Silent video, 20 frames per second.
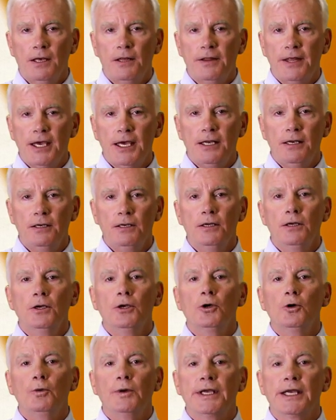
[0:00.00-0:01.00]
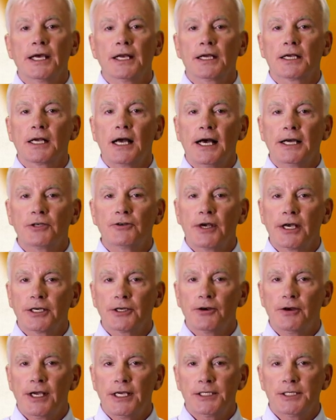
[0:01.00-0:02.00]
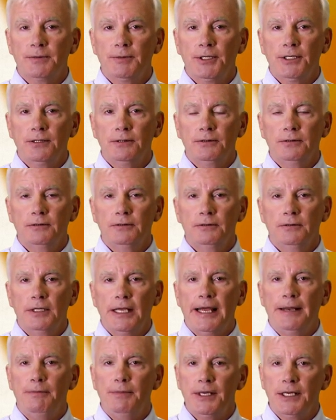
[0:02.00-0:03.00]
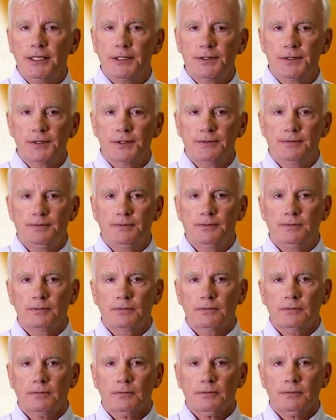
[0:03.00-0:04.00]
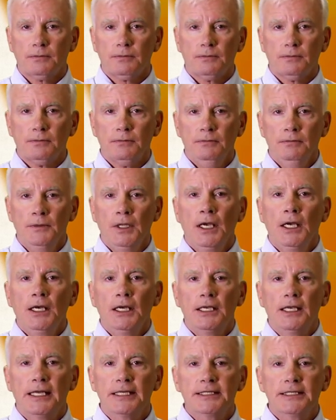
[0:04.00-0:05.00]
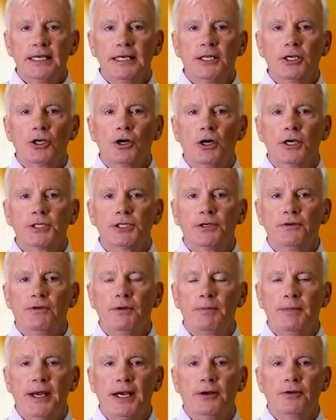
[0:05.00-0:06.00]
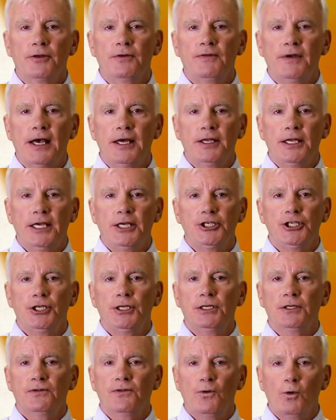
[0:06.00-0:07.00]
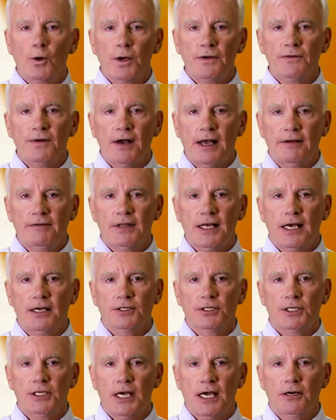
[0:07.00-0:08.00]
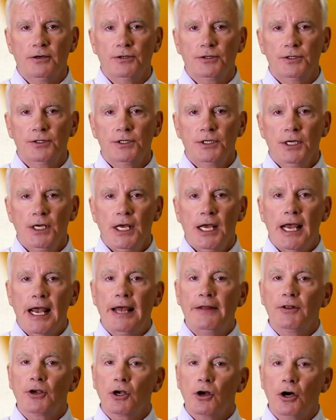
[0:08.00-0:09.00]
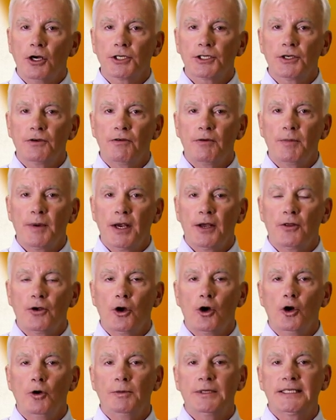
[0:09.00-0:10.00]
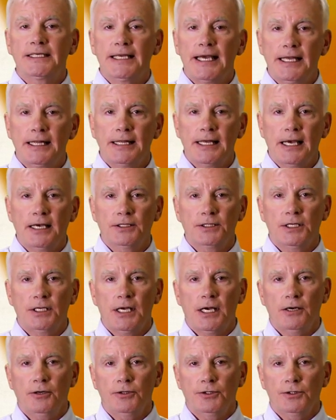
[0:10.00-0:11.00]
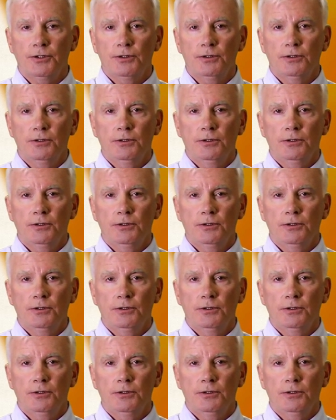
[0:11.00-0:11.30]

Then we get a contractor estimate and bids. Let's say the cost to repair the foundation is $45,000 and the cost to repair the home is $10,000.